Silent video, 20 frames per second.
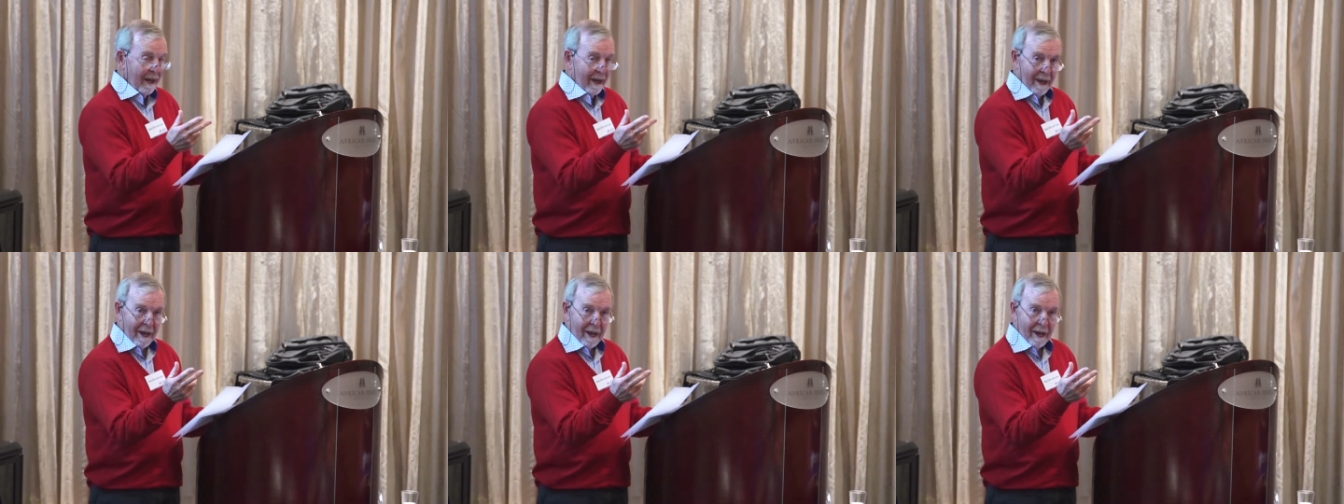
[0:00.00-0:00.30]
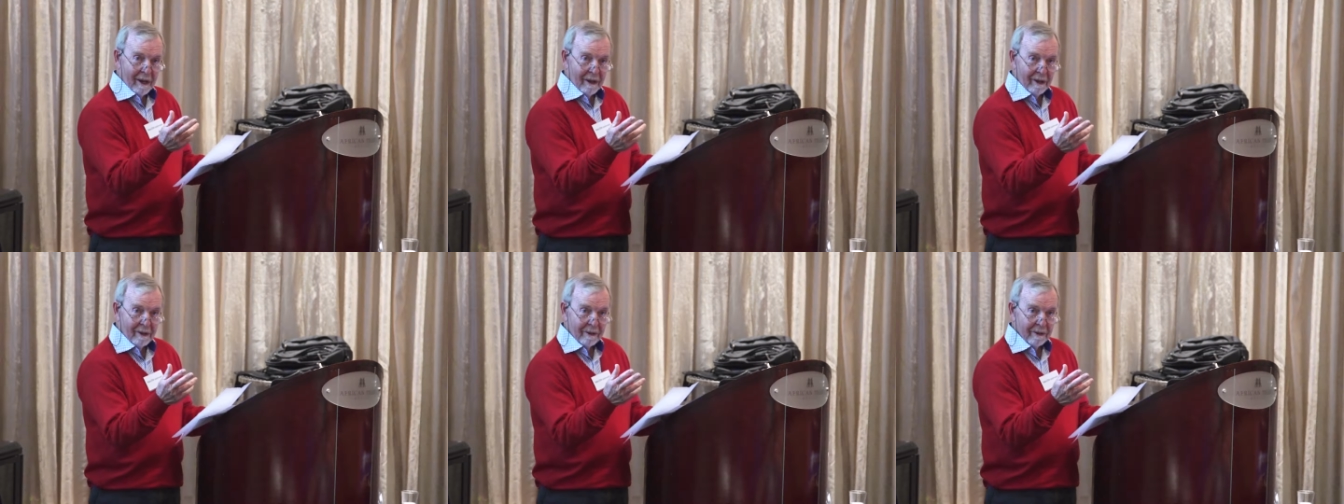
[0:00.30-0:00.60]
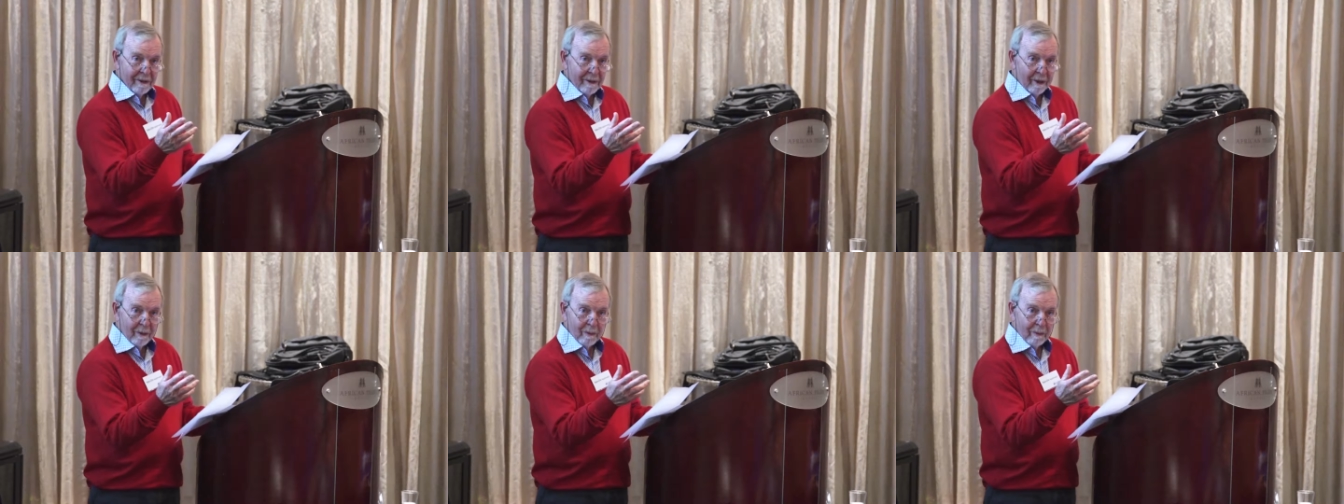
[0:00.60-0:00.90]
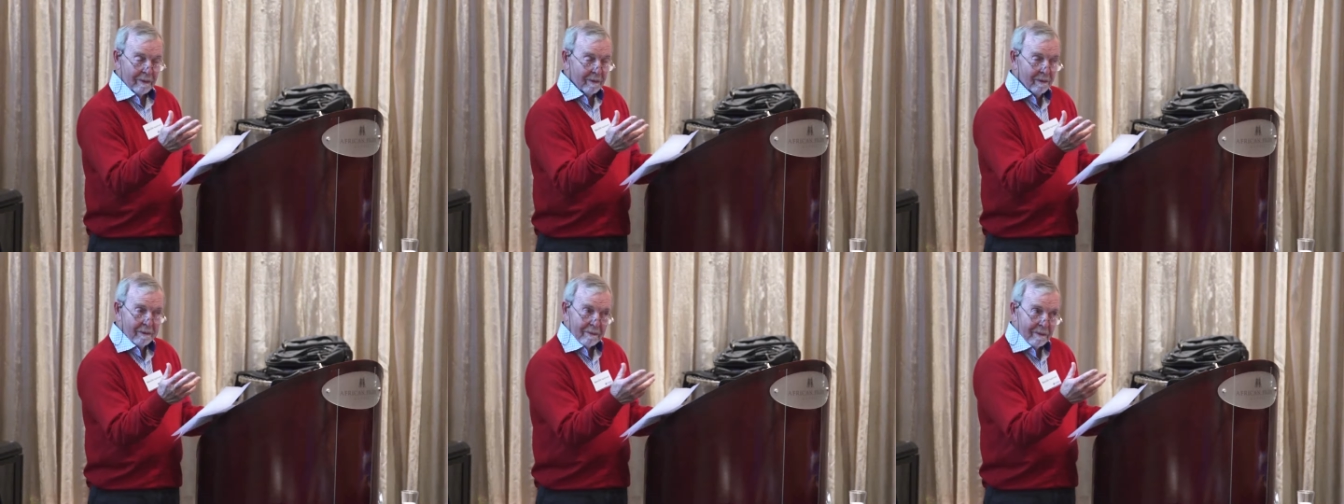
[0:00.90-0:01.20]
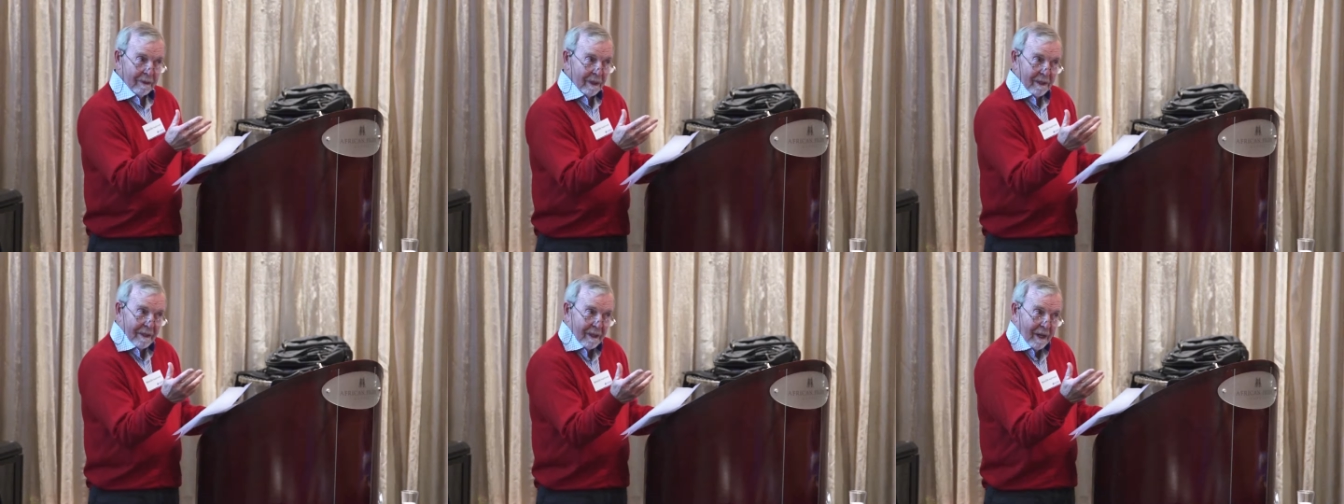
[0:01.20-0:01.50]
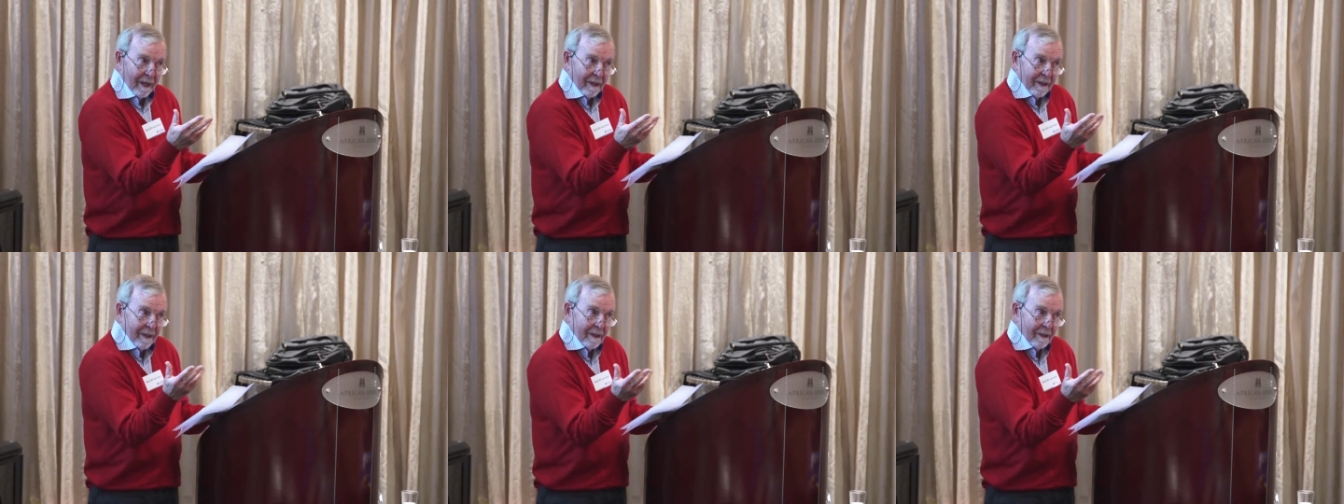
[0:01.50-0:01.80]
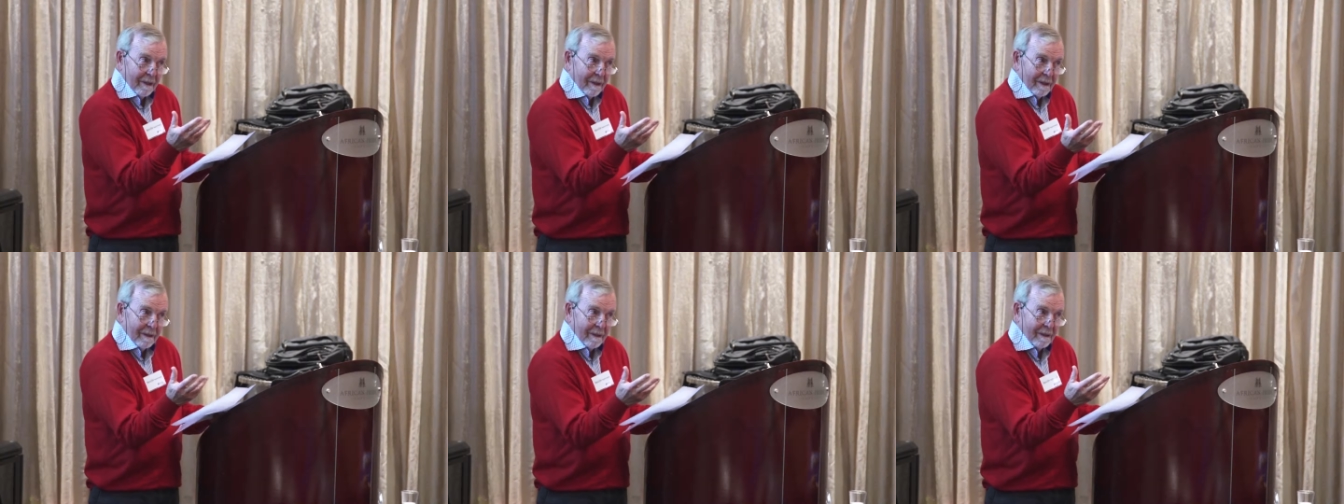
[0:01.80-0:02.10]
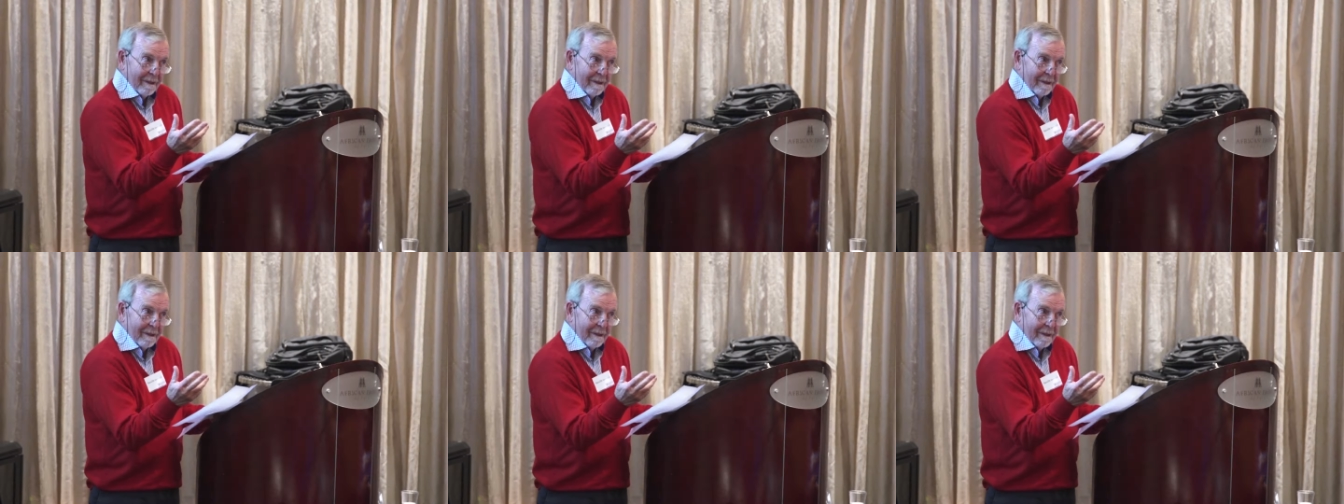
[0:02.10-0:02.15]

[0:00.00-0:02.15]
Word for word: how, you know, what other